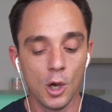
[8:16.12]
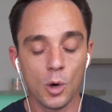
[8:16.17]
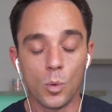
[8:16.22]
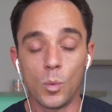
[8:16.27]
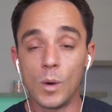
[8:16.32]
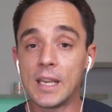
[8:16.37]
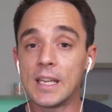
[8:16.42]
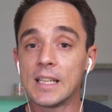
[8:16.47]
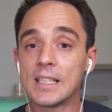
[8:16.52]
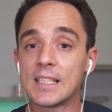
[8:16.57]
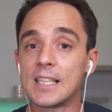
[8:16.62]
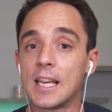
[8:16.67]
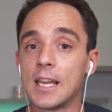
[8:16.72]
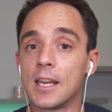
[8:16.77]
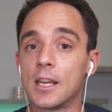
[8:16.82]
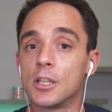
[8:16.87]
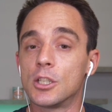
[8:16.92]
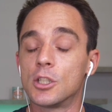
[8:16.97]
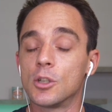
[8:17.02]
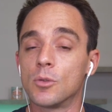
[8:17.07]
we can send
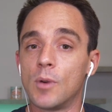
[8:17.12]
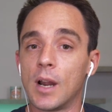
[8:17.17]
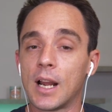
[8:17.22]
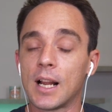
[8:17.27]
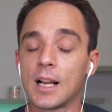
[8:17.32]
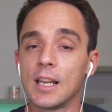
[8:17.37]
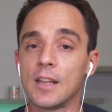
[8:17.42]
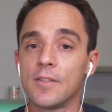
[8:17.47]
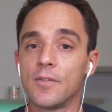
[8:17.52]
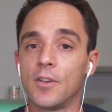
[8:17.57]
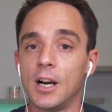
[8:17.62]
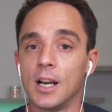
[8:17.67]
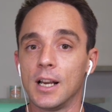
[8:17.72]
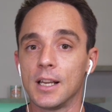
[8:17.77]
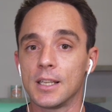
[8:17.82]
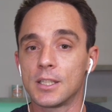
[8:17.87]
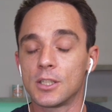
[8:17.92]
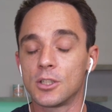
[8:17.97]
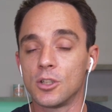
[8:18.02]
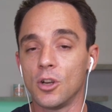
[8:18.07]
it directly via
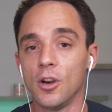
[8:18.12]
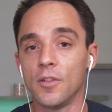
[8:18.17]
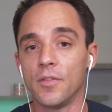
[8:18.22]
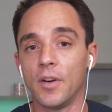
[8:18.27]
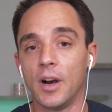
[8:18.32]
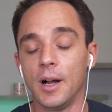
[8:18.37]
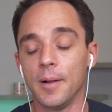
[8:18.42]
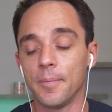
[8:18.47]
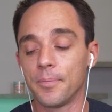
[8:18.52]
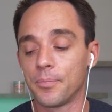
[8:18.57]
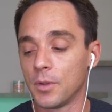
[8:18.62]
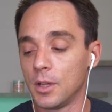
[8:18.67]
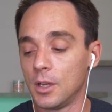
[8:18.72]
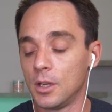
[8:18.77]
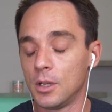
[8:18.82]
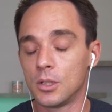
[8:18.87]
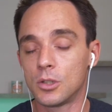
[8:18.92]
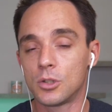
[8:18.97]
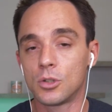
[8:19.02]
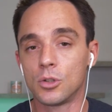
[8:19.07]
server
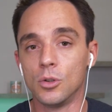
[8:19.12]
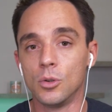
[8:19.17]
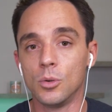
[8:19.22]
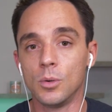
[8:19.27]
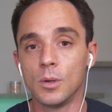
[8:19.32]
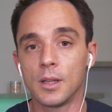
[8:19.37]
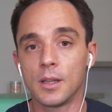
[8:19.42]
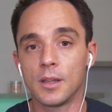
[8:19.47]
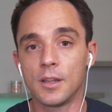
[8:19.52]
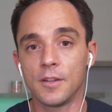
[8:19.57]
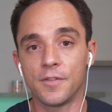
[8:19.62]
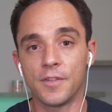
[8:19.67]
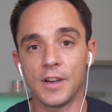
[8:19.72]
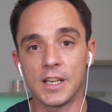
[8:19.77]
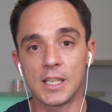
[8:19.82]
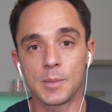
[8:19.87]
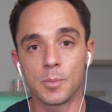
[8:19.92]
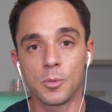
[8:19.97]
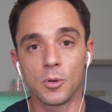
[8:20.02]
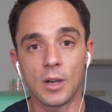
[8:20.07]
to the
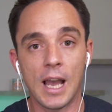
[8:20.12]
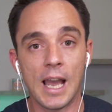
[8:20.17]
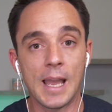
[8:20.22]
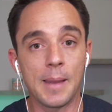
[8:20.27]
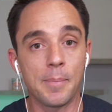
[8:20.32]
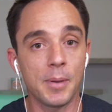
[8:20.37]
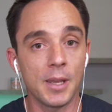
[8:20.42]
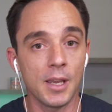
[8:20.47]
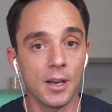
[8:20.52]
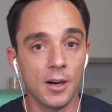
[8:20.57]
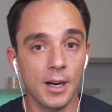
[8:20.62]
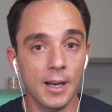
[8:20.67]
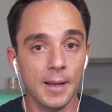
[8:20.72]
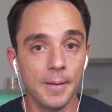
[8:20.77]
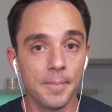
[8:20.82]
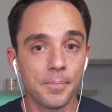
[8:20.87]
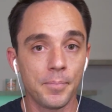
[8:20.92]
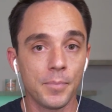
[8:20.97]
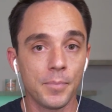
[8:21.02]
Facebook API